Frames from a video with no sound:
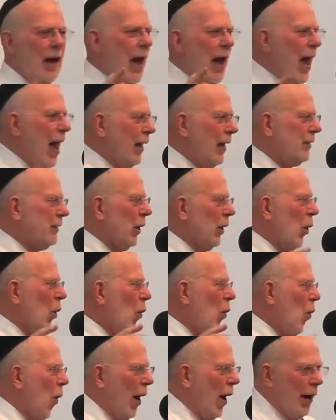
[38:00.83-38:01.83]
And
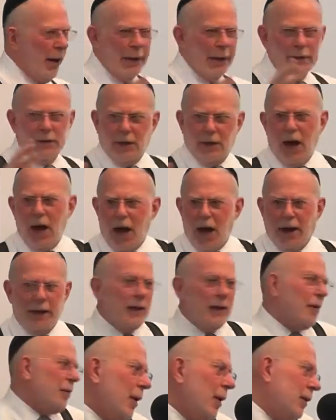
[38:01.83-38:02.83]
where is God?
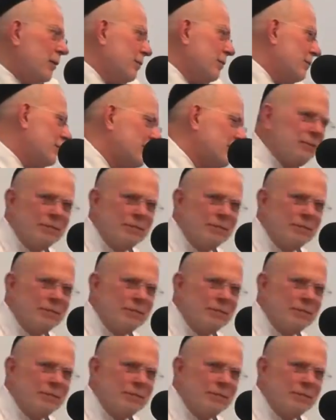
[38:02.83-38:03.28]
mean,